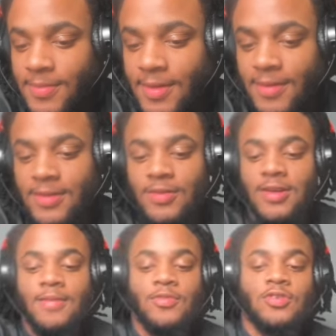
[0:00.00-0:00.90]
I ain't gonna lie,
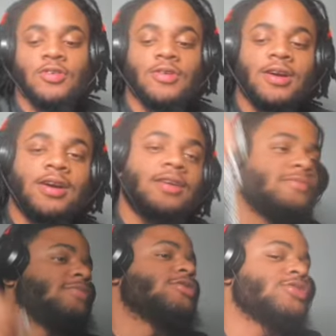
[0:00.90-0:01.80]
I'm on the ground.
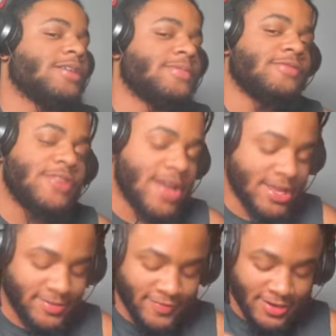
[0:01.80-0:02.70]
We dropping
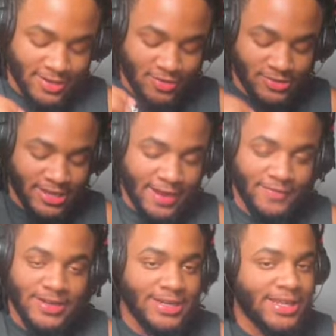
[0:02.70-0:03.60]
reaction videos
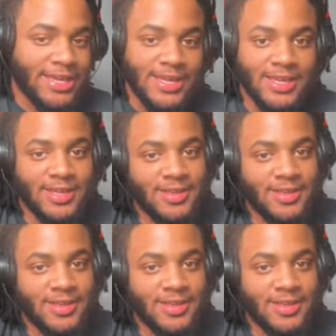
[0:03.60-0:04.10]
every day.